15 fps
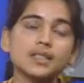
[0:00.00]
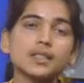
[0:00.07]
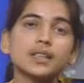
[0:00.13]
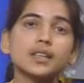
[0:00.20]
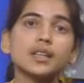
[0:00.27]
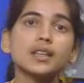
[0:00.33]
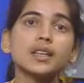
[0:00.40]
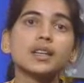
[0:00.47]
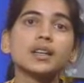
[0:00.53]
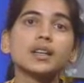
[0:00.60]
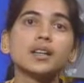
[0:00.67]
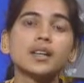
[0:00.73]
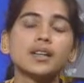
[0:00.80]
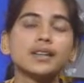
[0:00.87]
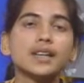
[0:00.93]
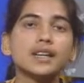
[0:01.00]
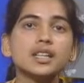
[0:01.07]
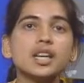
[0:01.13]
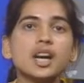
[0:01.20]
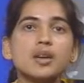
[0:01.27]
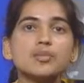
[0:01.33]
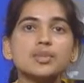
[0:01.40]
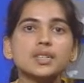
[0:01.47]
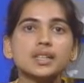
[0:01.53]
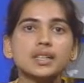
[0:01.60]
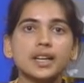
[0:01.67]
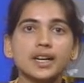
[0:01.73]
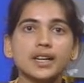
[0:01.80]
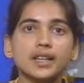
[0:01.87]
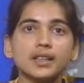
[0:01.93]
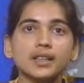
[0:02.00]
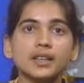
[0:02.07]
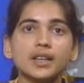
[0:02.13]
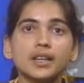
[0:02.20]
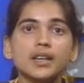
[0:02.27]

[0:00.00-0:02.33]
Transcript: Then comes grading.